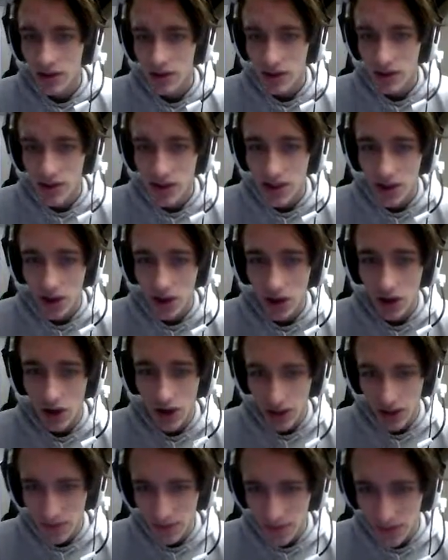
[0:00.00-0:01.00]
Is he
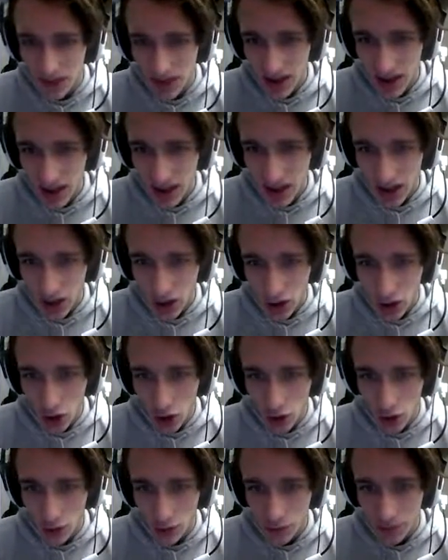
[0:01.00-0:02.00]
gone?
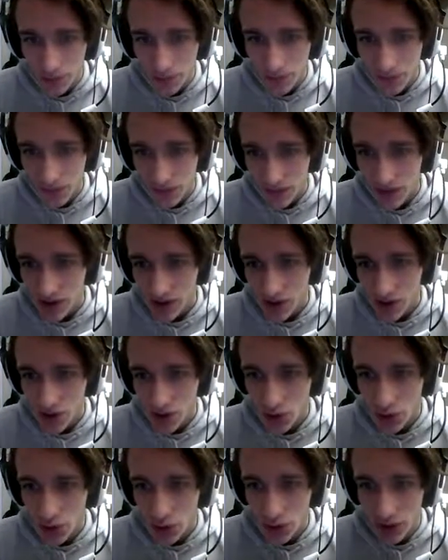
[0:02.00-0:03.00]
Hello?
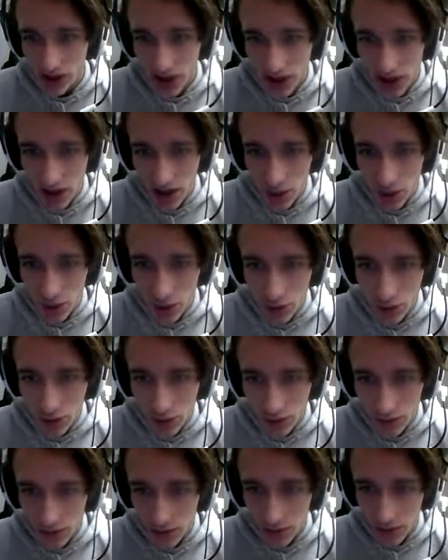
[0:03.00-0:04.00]
Stu, is that you?
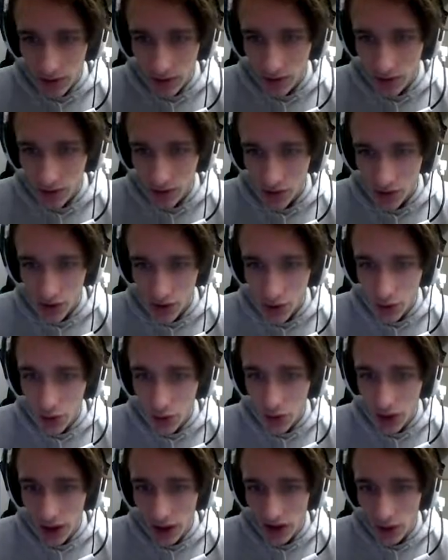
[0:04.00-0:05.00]

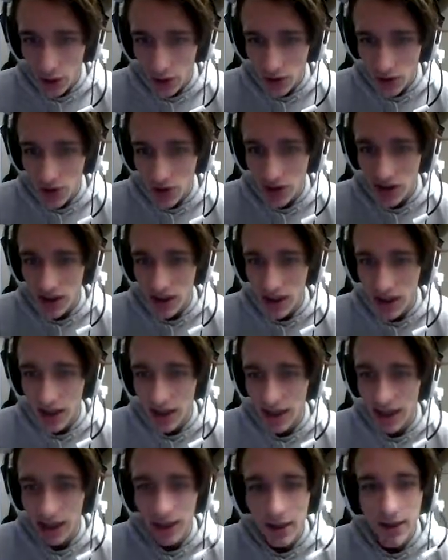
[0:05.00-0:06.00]
Stu, I told you the
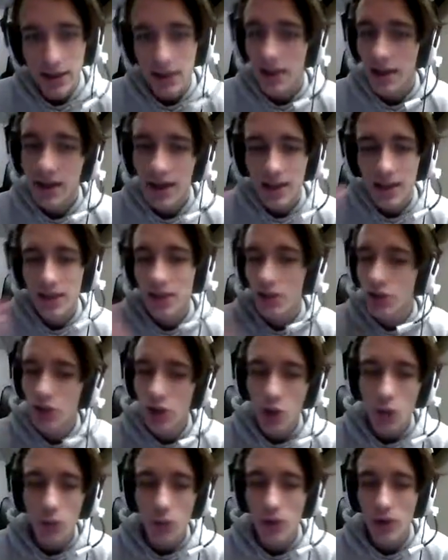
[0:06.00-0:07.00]
tequila.
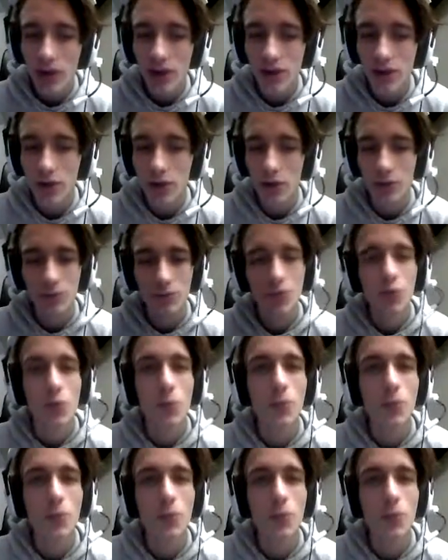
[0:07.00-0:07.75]
No bueno. No